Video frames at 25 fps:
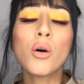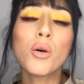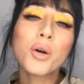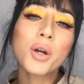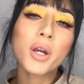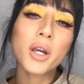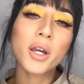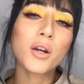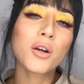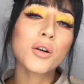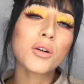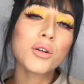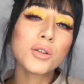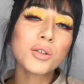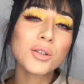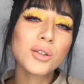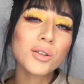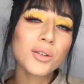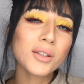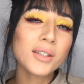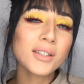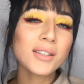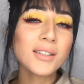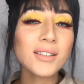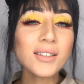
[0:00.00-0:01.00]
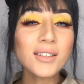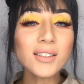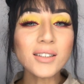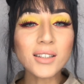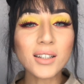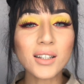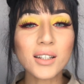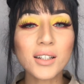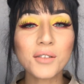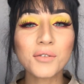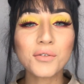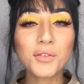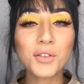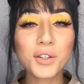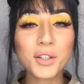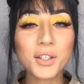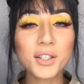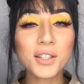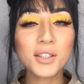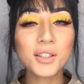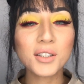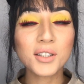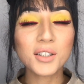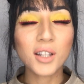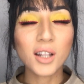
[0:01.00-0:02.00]
Okay girls, so this is it for
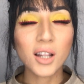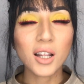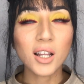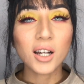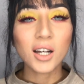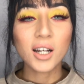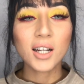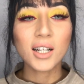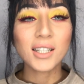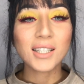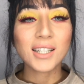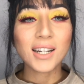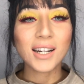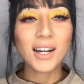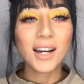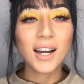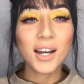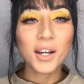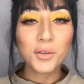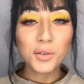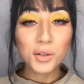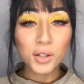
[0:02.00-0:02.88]
this look. I